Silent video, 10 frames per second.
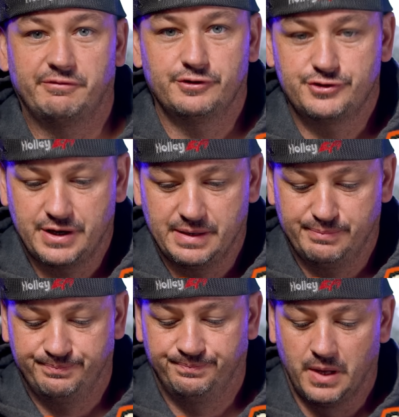first
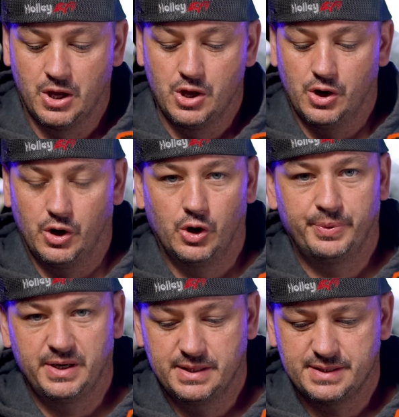time
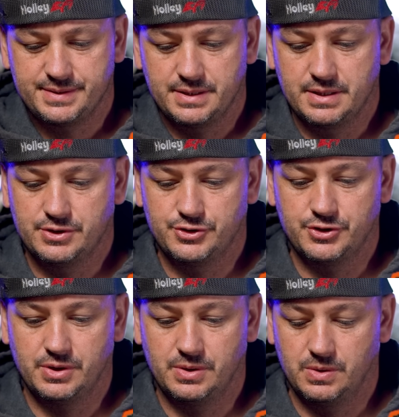opening this,
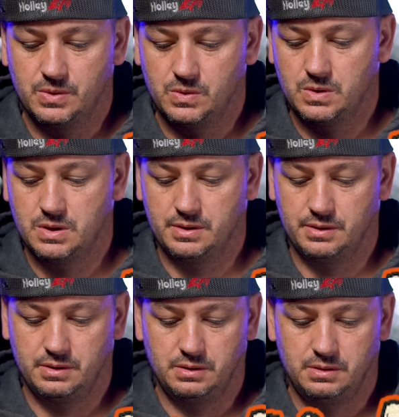so
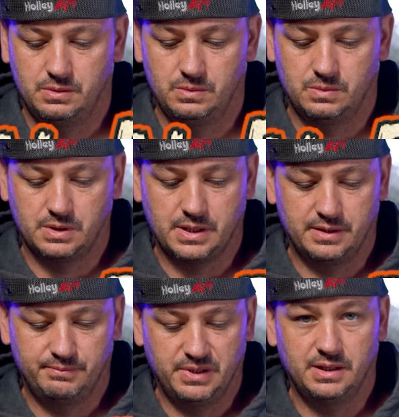you will kind
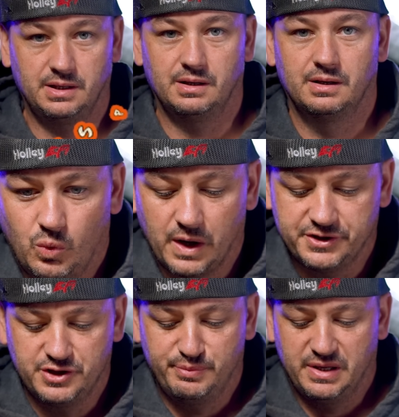of be
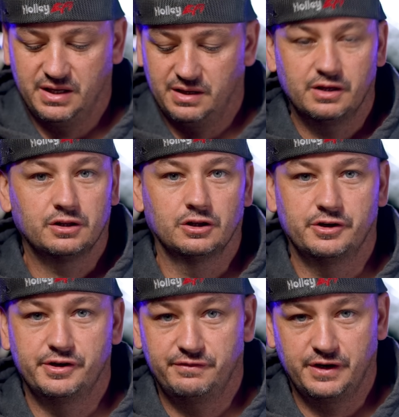watching me
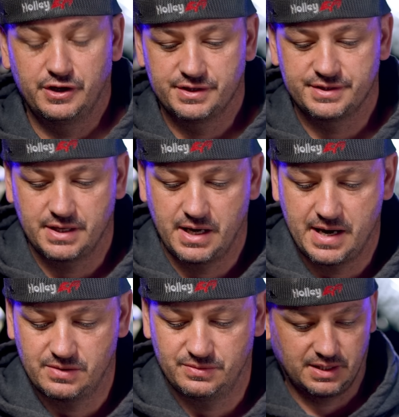learn and figure this thing
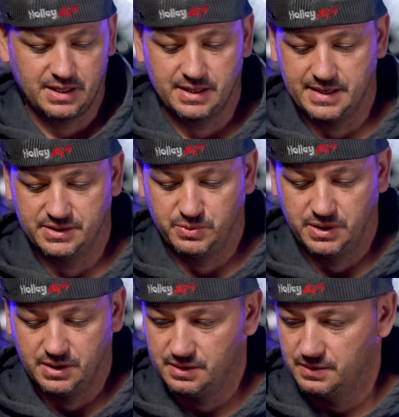out kind of as we
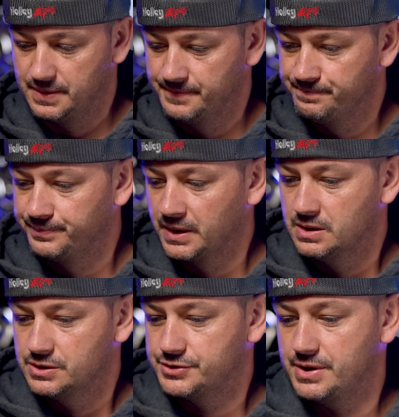go.
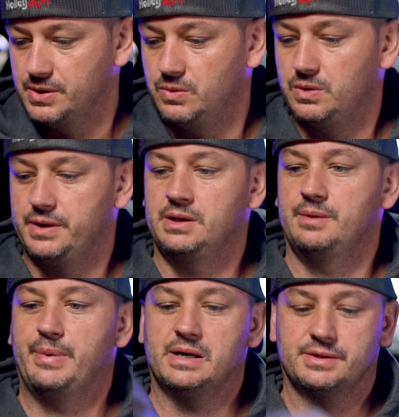So in the
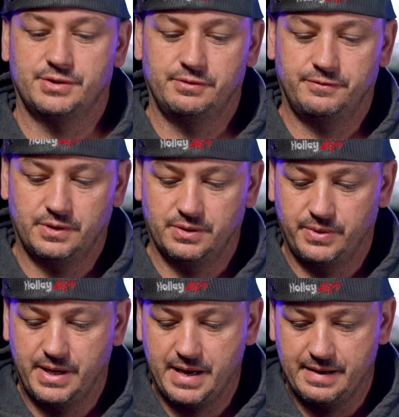box so far
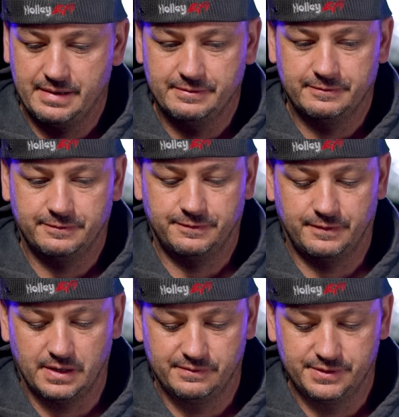we have
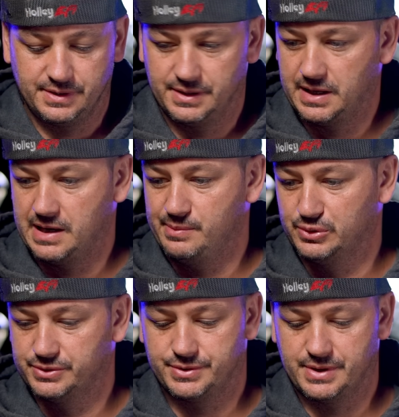obviously the
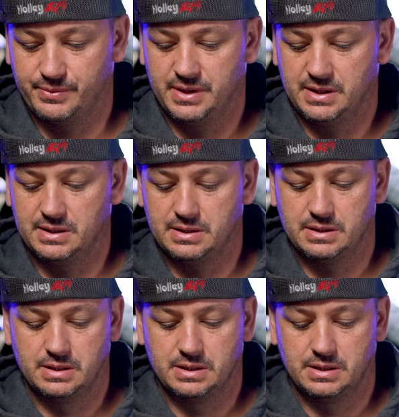cables that we need